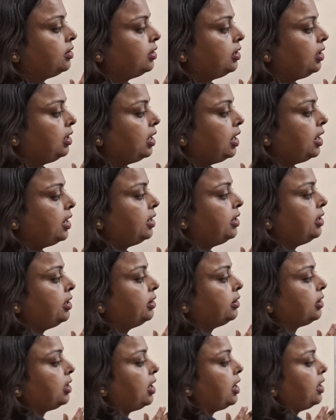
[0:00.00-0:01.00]
Lead
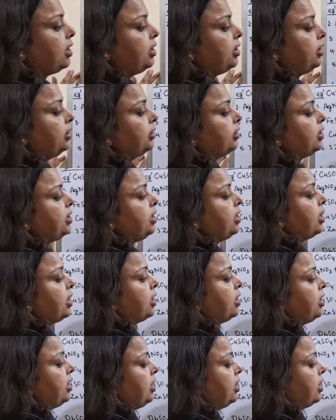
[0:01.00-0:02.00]
is
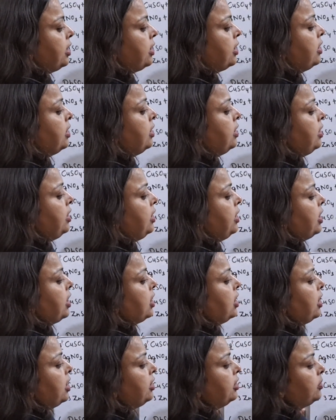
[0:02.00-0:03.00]
here. Here
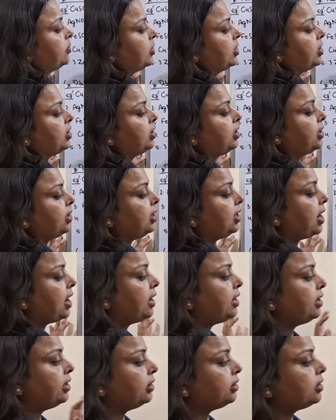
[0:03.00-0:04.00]
lead is present.
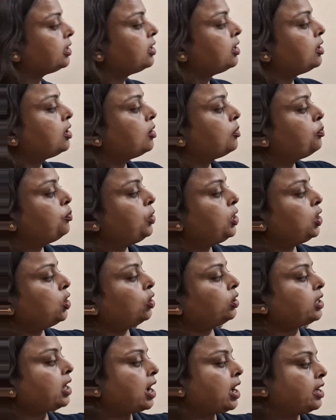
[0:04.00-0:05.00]
Lead is
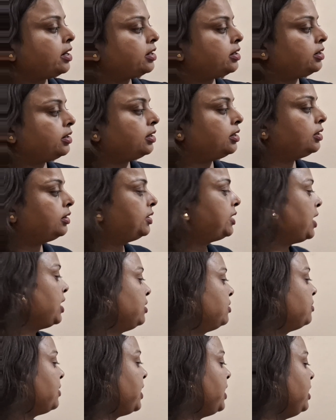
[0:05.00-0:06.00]
below the iron.
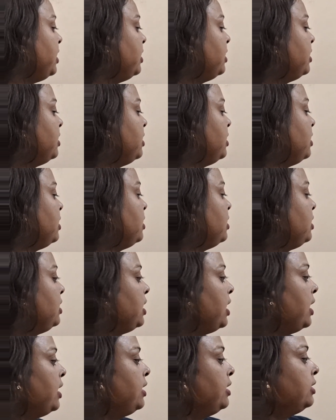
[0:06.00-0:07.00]
That's why
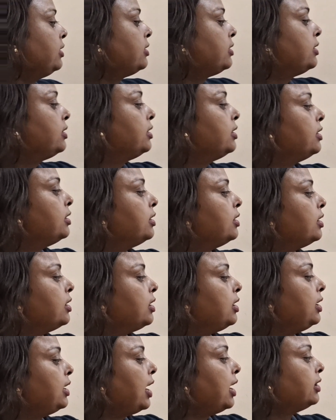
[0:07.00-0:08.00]
lead is
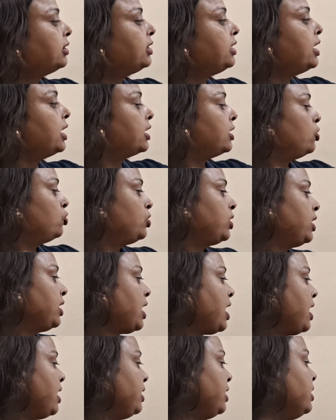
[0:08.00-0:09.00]
less reactive than
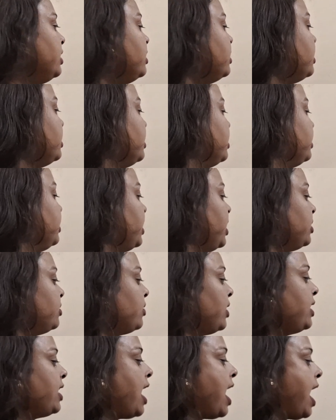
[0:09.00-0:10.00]
iron. That's
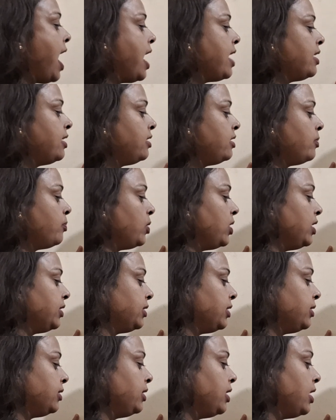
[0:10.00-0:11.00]
why iron
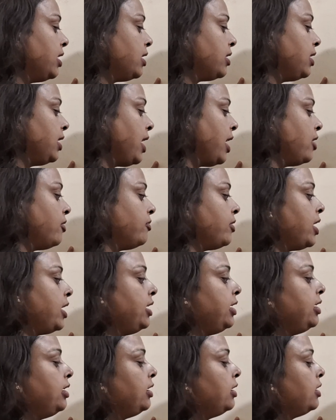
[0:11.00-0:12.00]
replaces the lead
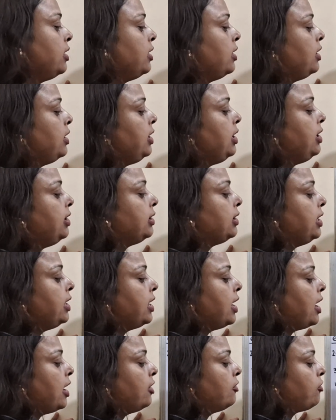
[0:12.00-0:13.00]
very easily
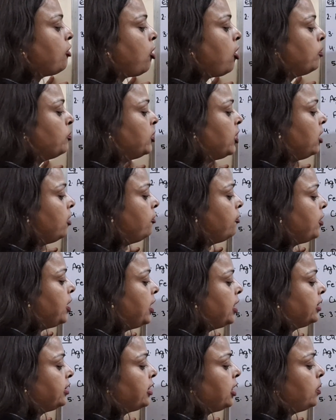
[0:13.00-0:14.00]
and form the
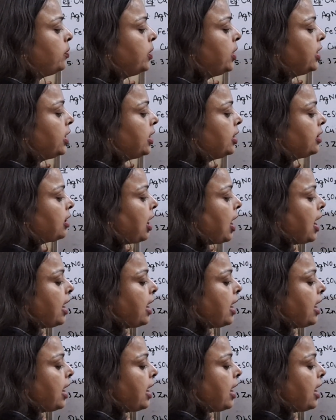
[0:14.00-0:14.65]
ferrous sulfate, and